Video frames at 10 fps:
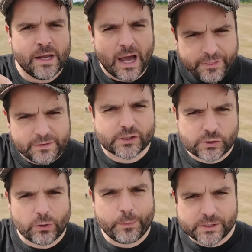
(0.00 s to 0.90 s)
I think the
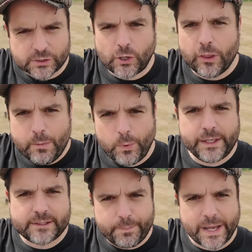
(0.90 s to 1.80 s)
story was that Tottenham were
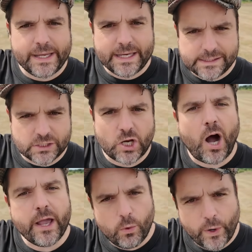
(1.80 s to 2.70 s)
willing to pay his
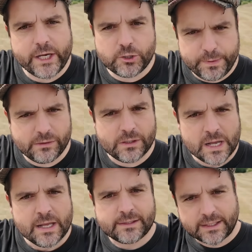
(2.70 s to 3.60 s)
entire wage bill
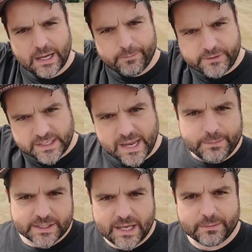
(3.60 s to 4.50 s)
to get
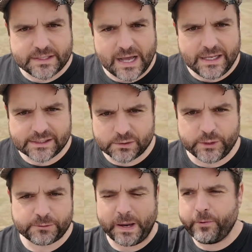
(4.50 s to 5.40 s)
him to come to us,
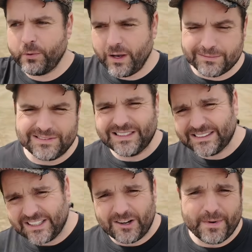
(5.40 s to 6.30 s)
which people were like, well,
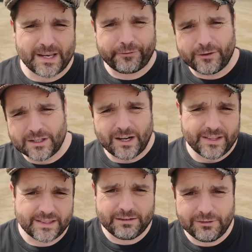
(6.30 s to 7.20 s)
that's a lot of money for a guy
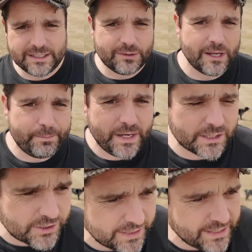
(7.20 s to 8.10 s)
that didn't really do it at
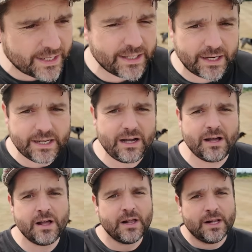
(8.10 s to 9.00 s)
PSG, yada, yada, yada.